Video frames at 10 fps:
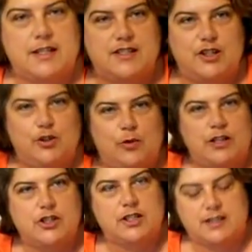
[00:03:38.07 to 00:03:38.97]
to continue
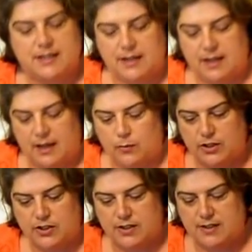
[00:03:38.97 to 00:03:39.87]
watching to and
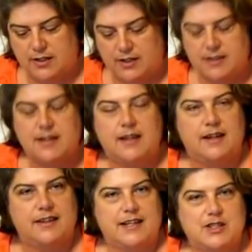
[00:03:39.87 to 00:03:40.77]
watch this series,
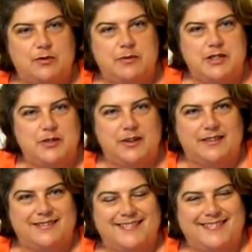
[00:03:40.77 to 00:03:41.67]
that's what we'll be doing.
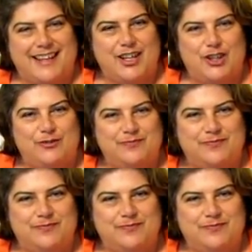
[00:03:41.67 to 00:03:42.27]
Thank you.